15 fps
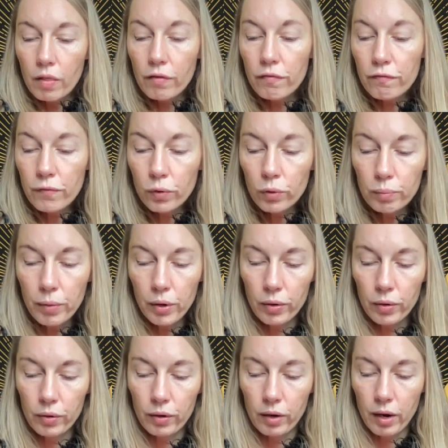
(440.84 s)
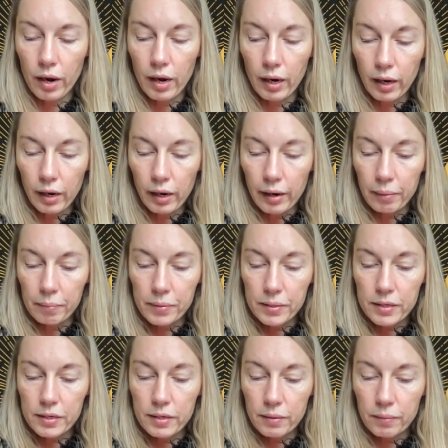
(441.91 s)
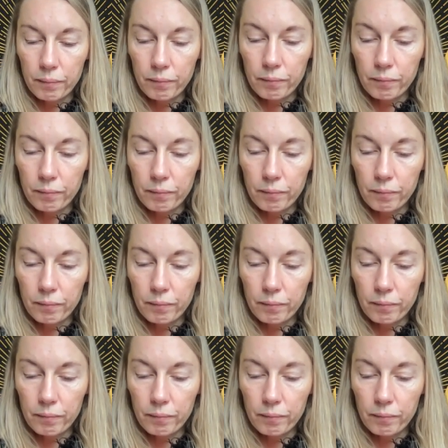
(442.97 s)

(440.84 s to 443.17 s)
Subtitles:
The full moon eclipse